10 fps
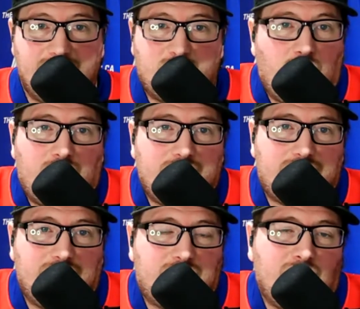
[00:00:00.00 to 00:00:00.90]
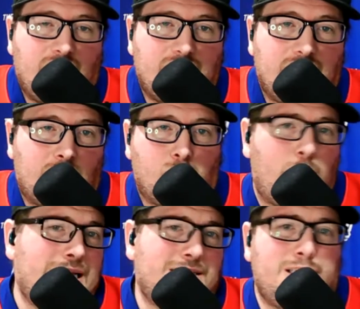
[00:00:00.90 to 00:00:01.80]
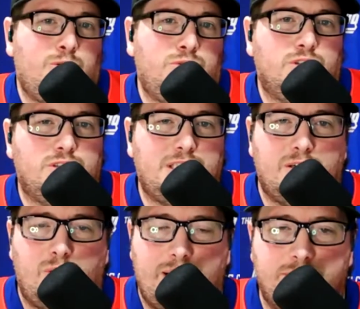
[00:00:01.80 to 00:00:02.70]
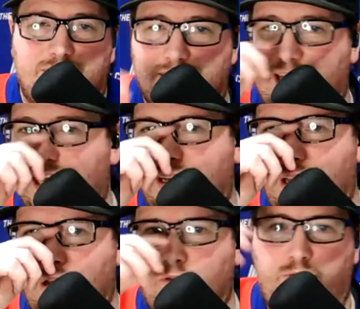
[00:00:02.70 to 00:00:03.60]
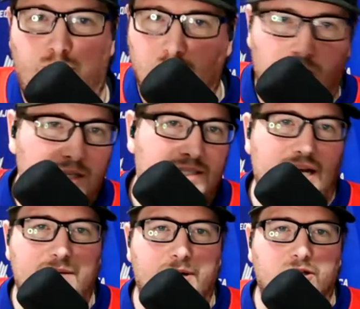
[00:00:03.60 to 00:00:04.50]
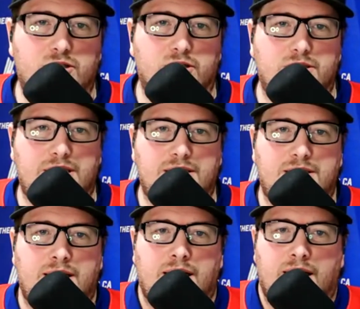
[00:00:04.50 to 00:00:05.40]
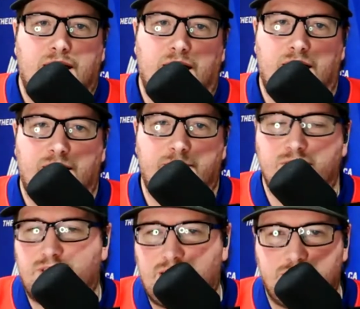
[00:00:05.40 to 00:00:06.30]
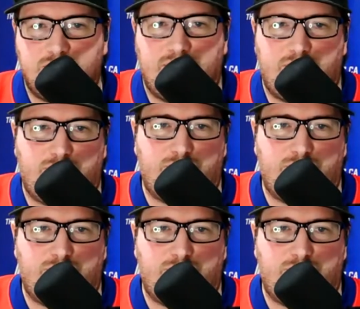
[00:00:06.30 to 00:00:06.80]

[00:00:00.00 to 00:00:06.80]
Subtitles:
It's not a crazy new jersey. I know Edmonton's had full-on teddy bear jerseys. Other teams have had